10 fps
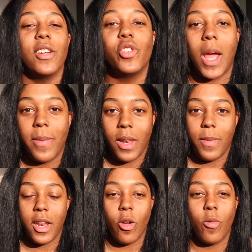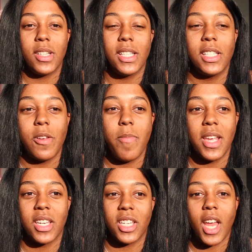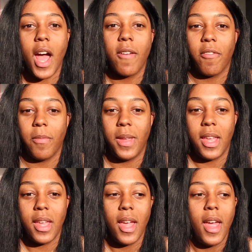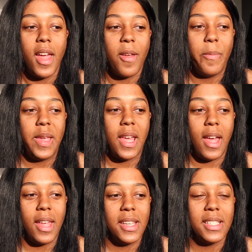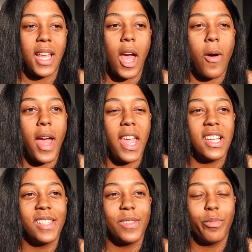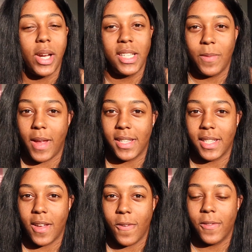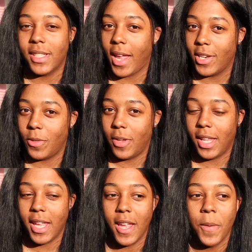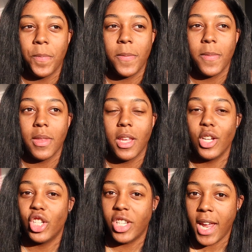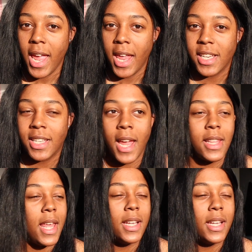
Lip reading: a drop in libido was such a big shock for me because how I expressed myself sexually changed. Like, that